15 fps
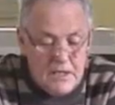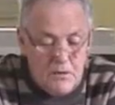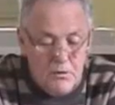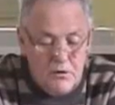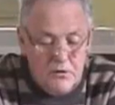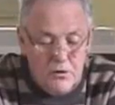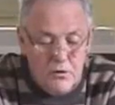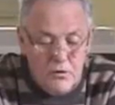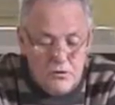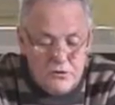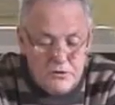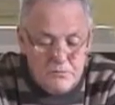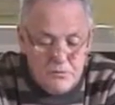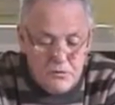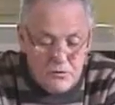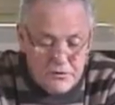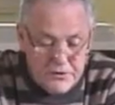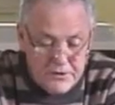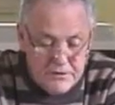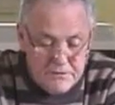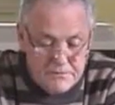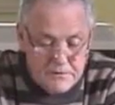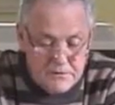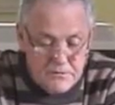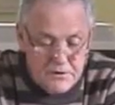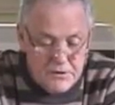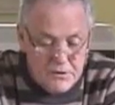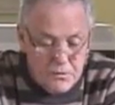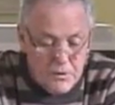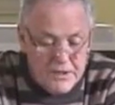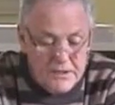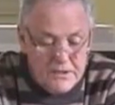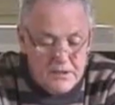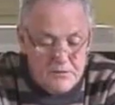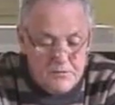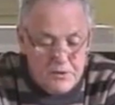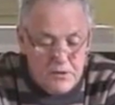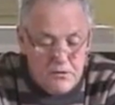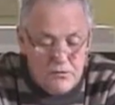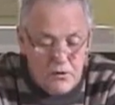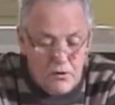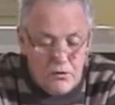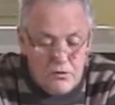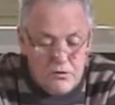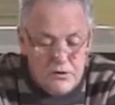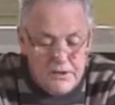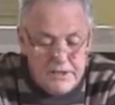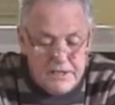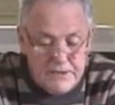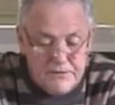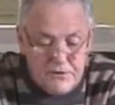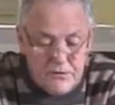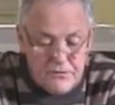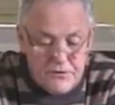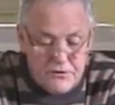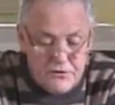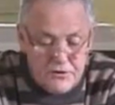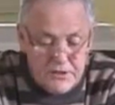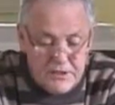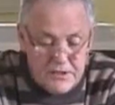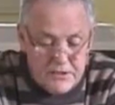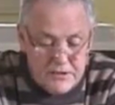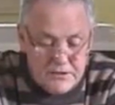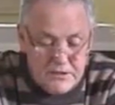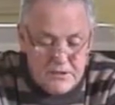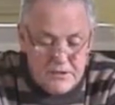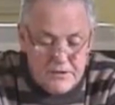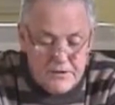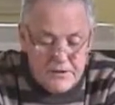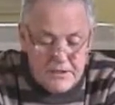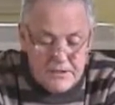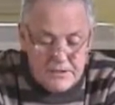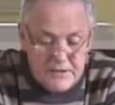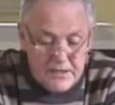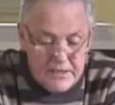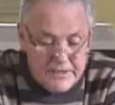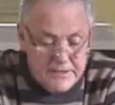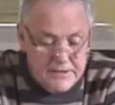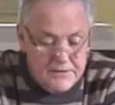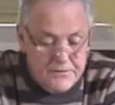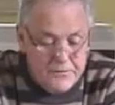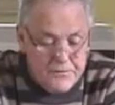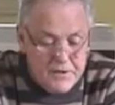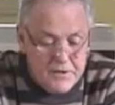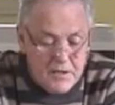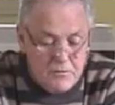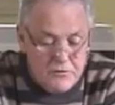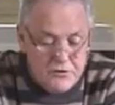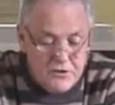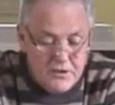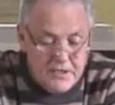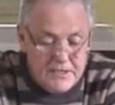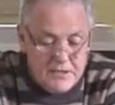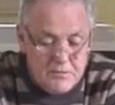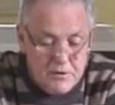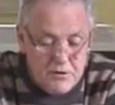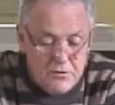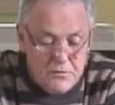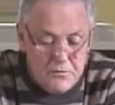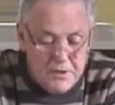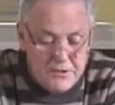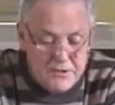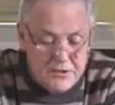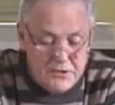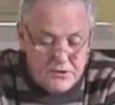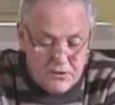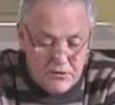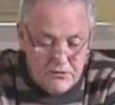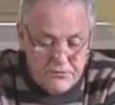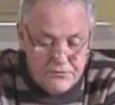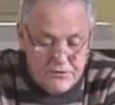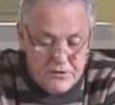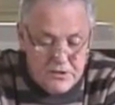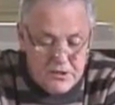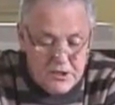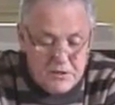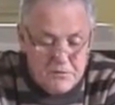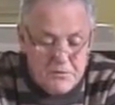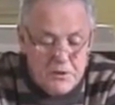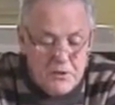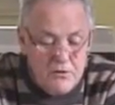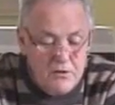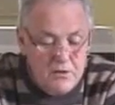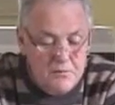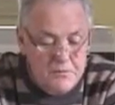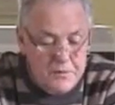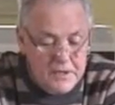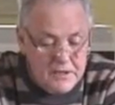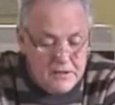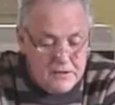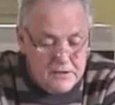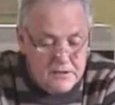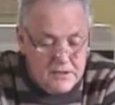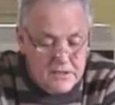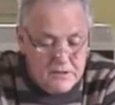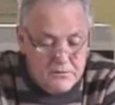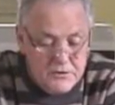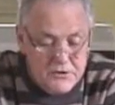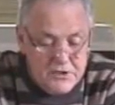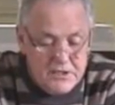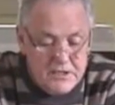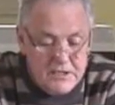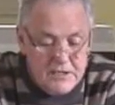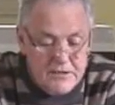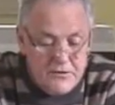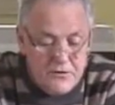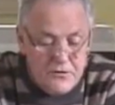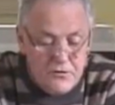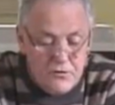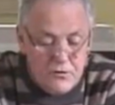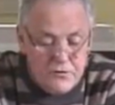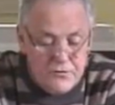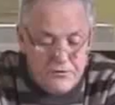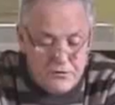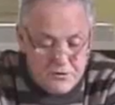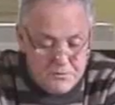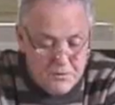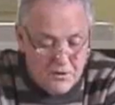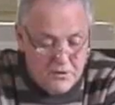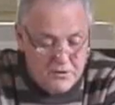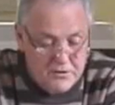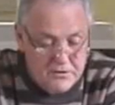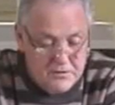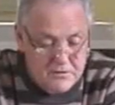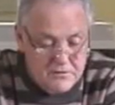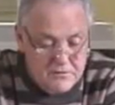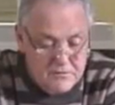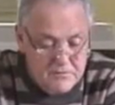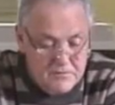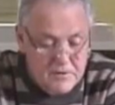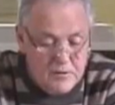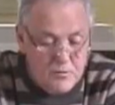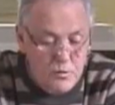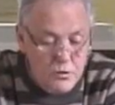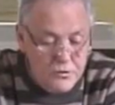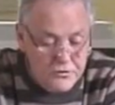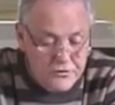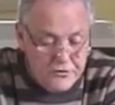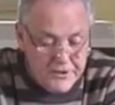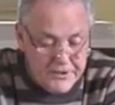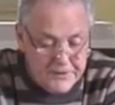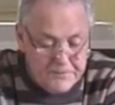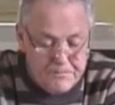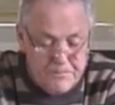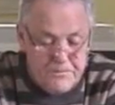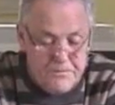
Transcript: Now one autumn morning, when the wind had blown all the leaves off the trees in the night and was trying to blow the branches off, Pooh and Piglet were sitting in the thoughtful spot and wondering.